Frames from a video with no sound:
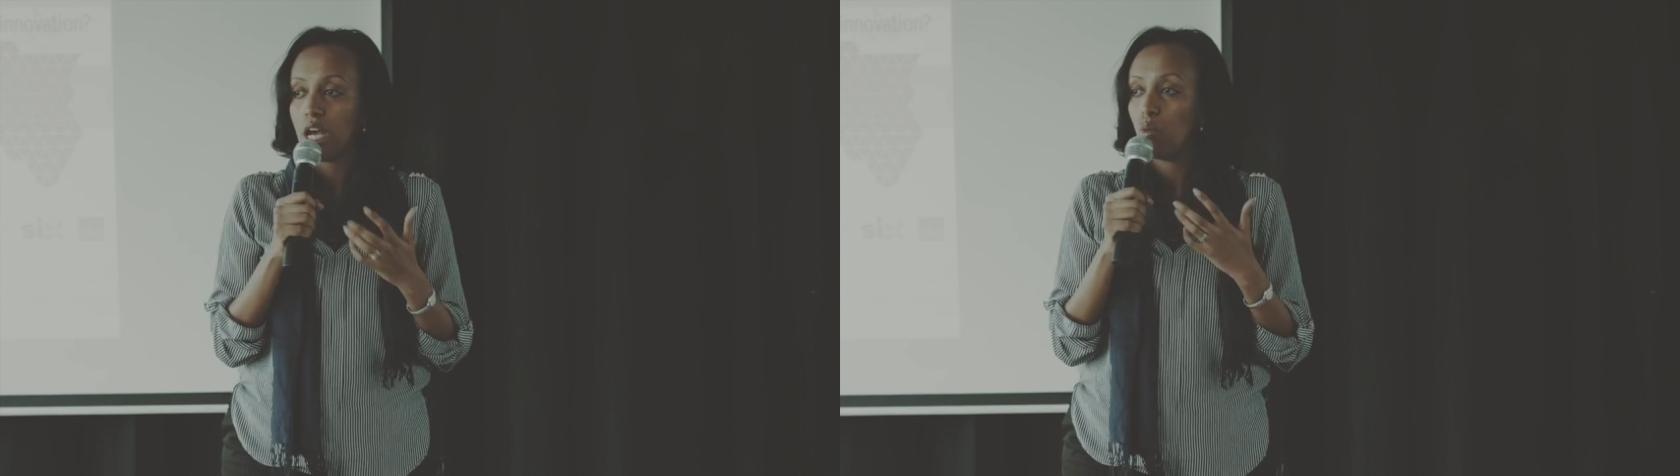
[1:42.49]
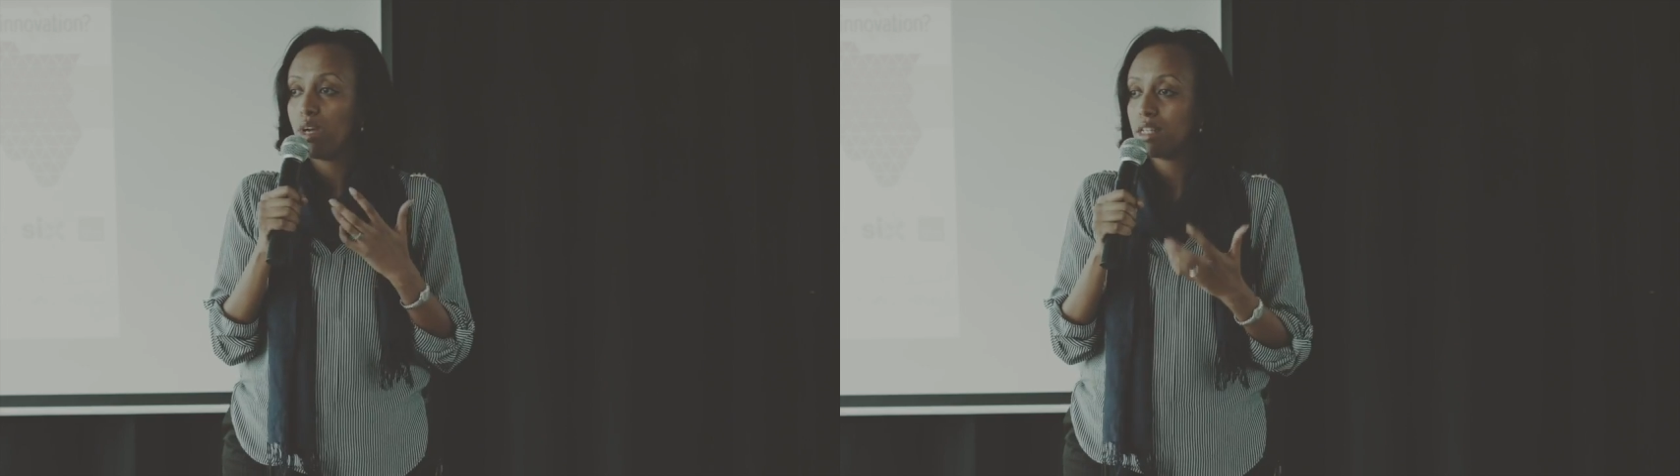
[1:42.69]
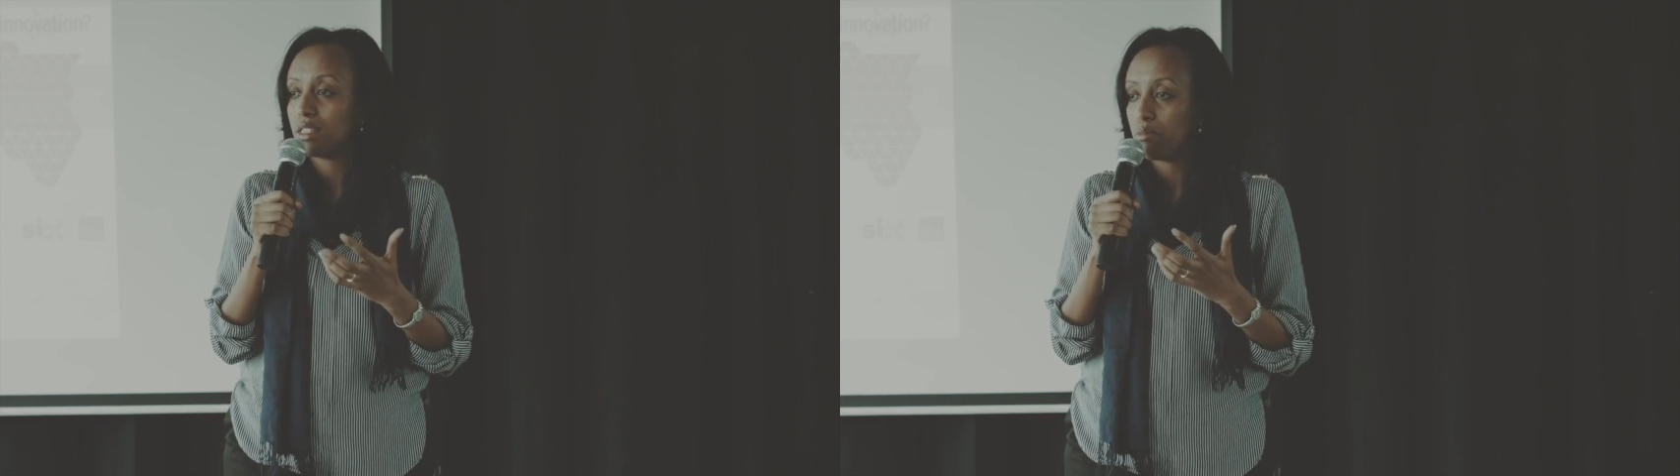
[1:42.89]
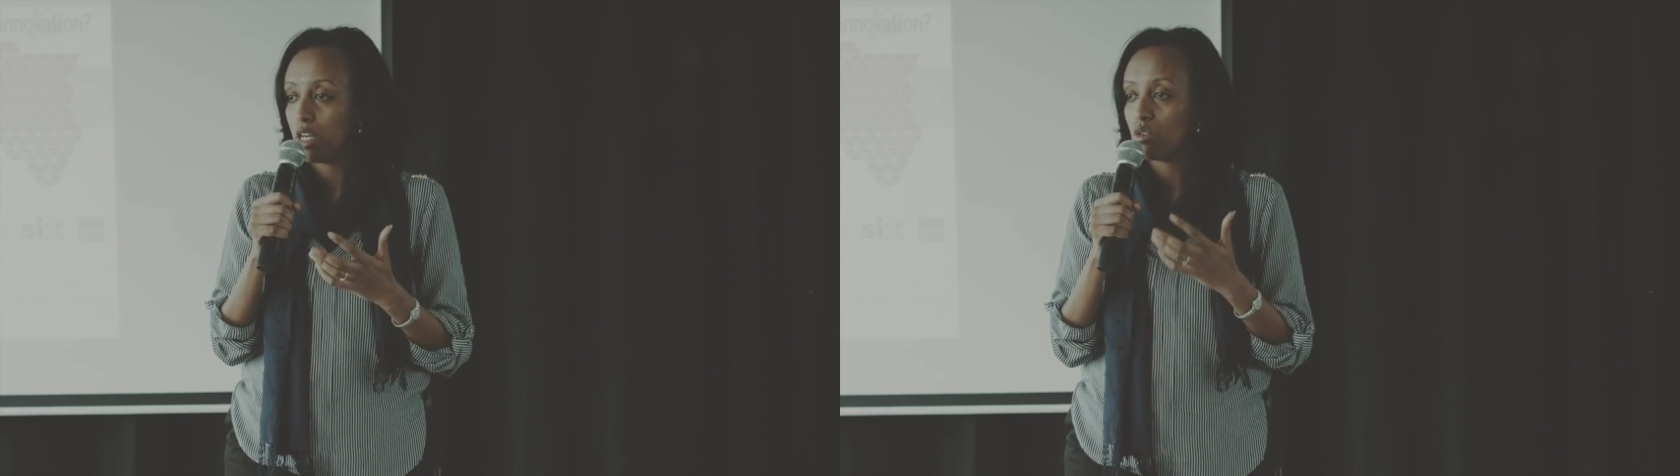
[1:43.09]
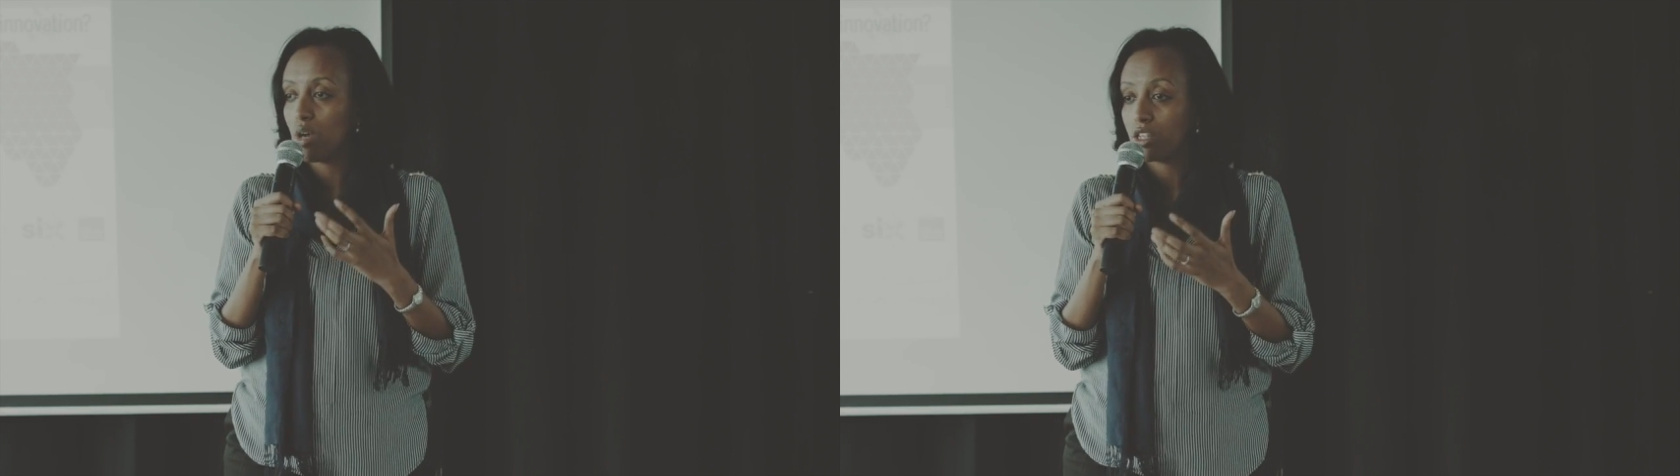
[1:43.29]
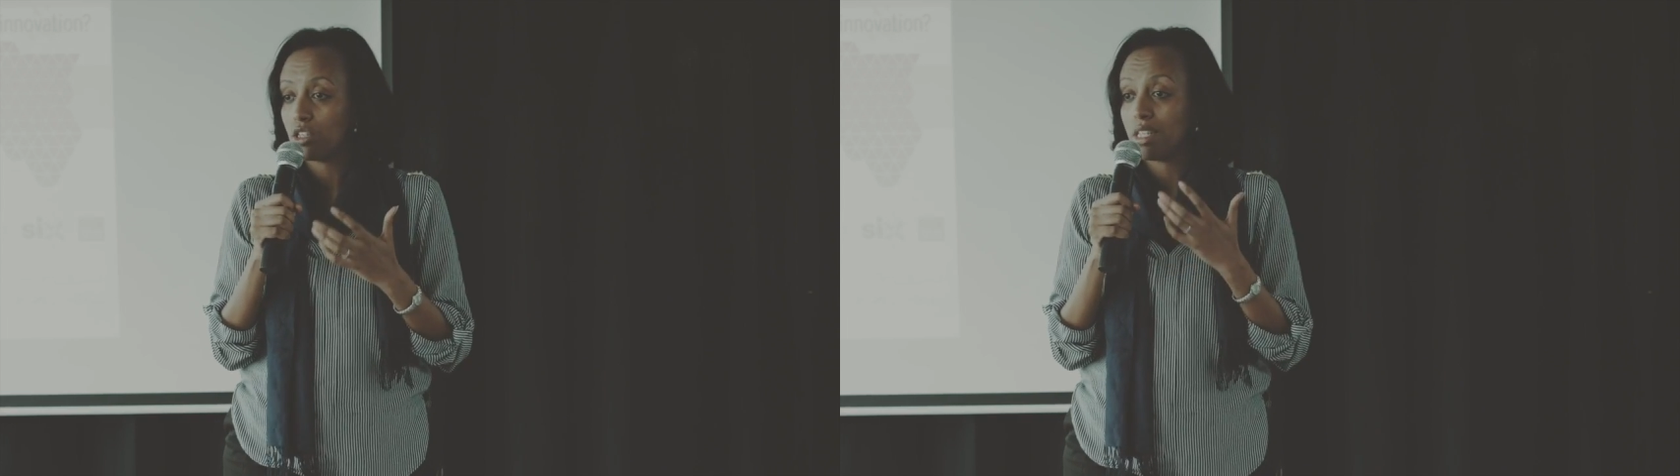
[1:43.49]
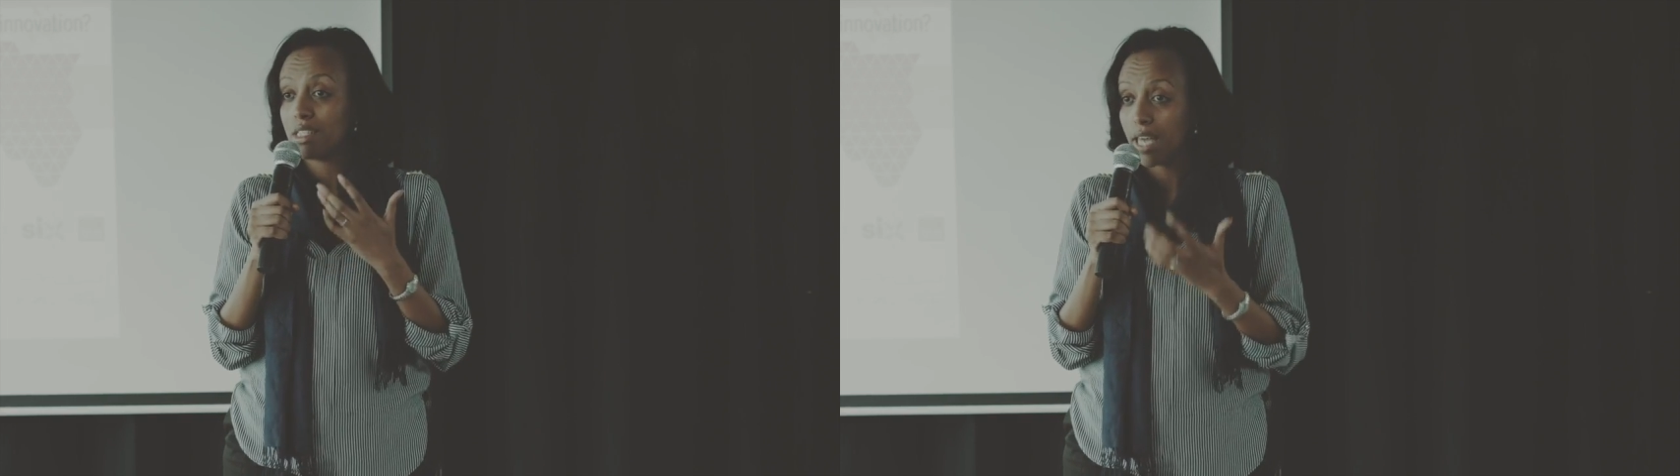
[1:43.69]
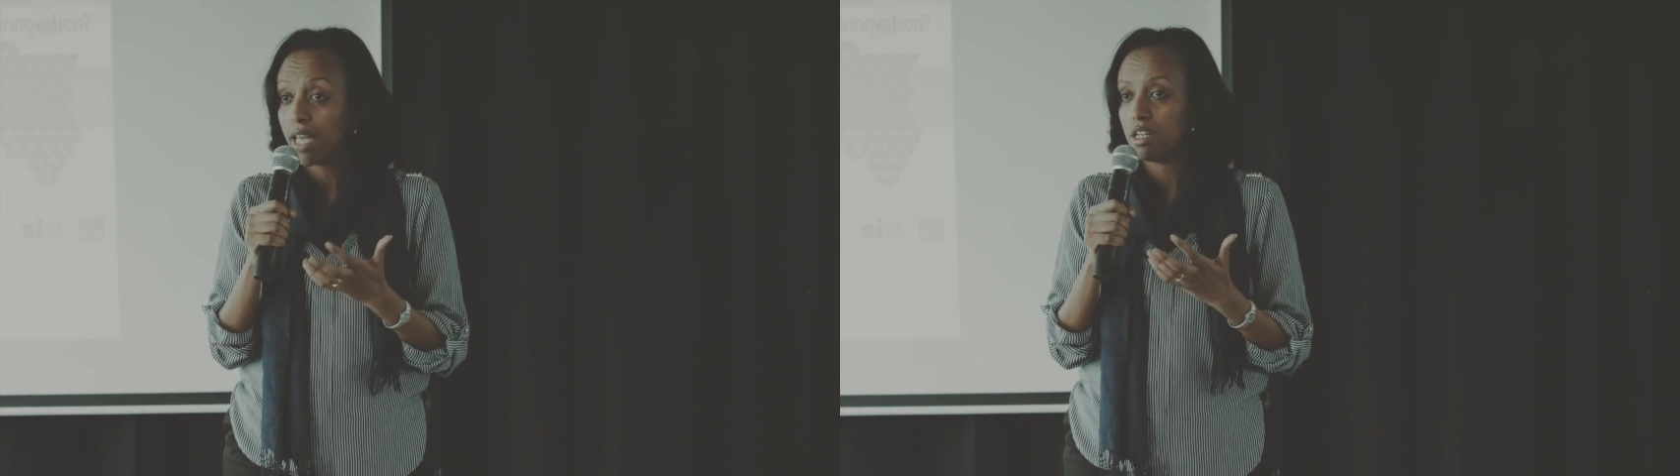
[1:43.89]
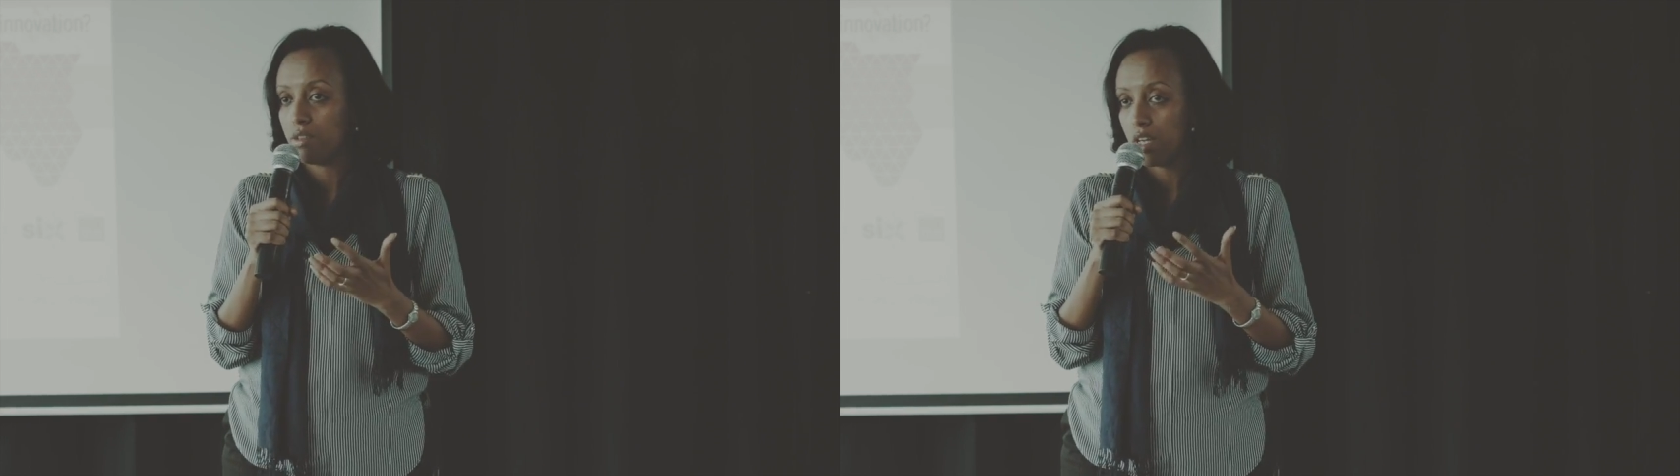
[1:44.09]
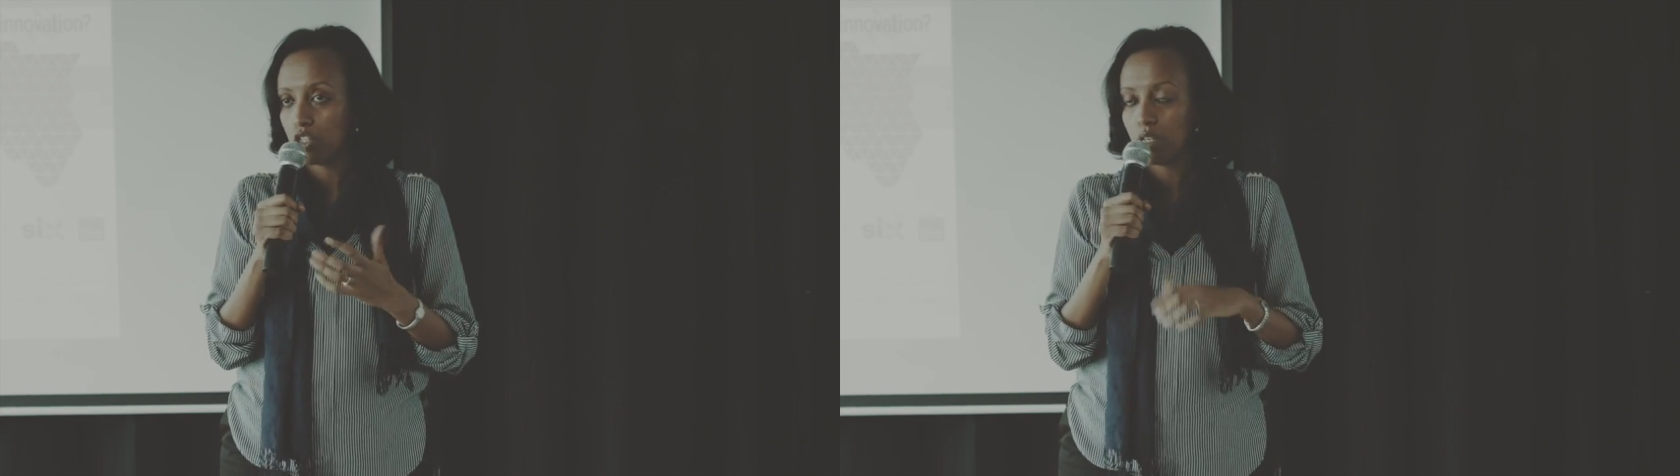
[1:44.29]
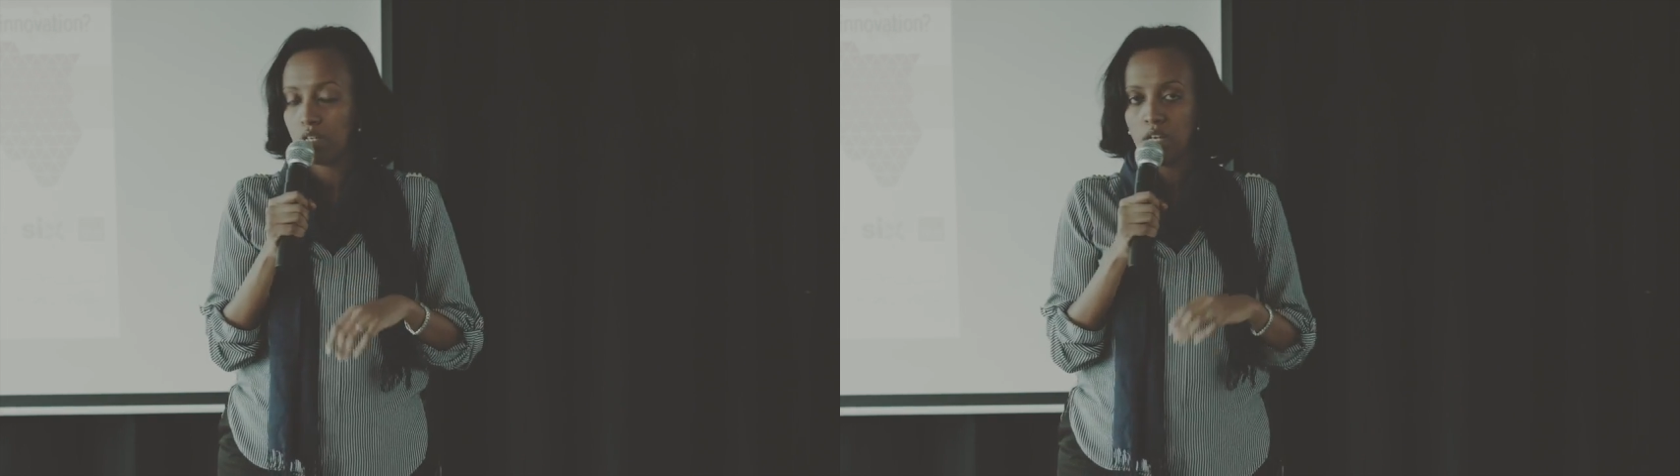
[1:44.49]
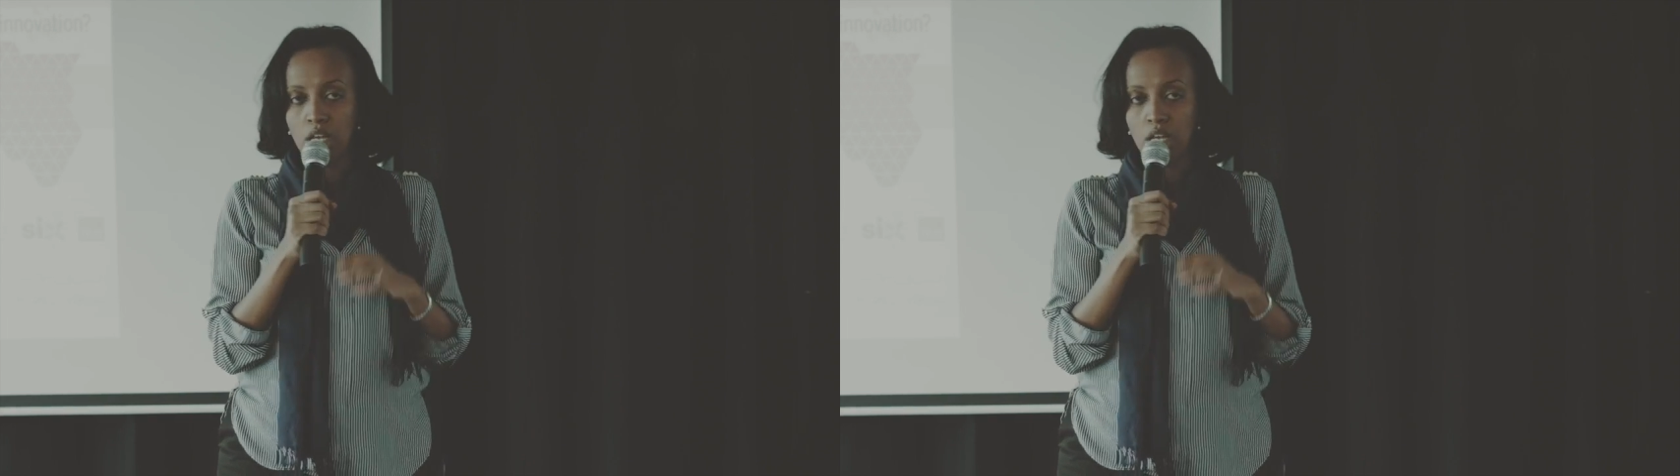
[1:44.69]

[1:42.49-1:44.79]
What does it mean to actually scale innovation?